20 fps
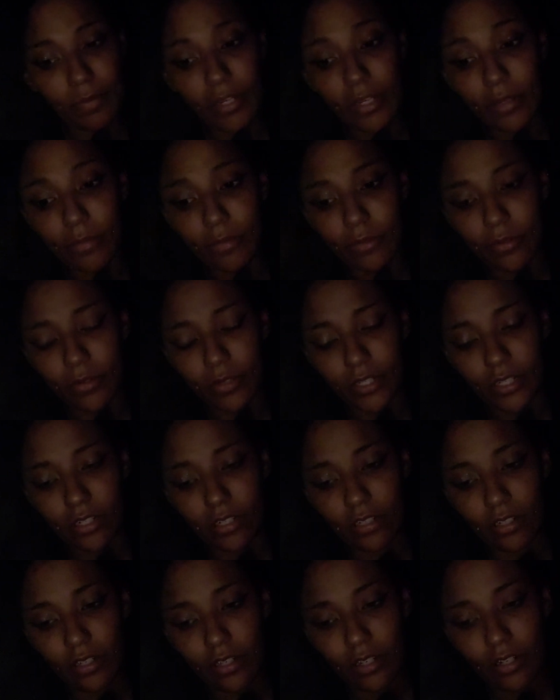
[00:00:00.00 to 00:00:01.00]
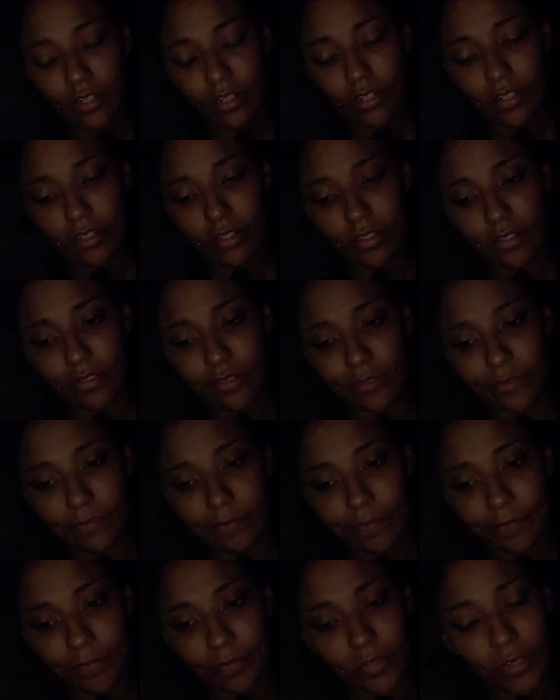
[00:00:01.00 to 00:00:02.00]
people and
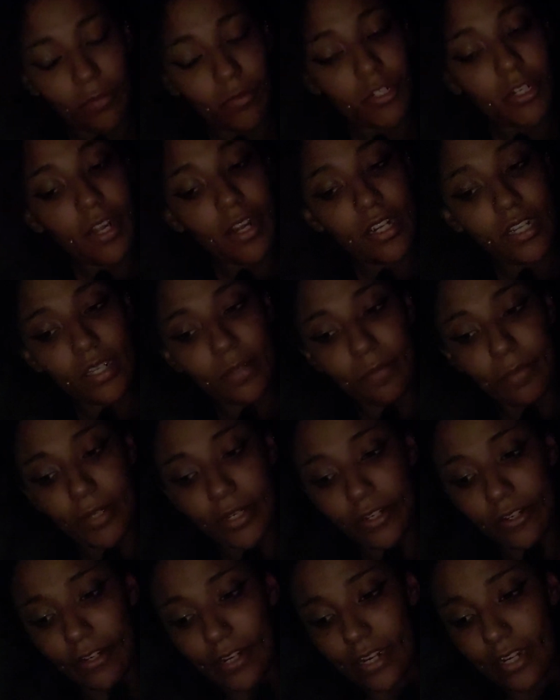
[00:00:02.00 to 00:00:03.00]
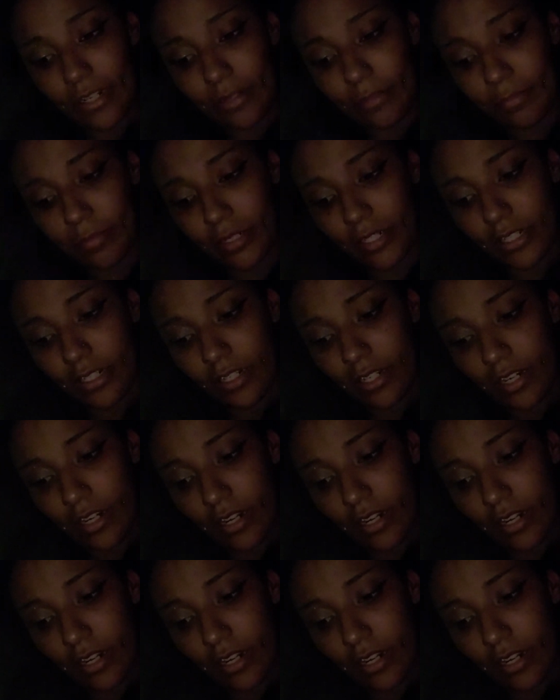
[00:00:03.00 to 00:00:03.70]
I'm trying to get better at it, but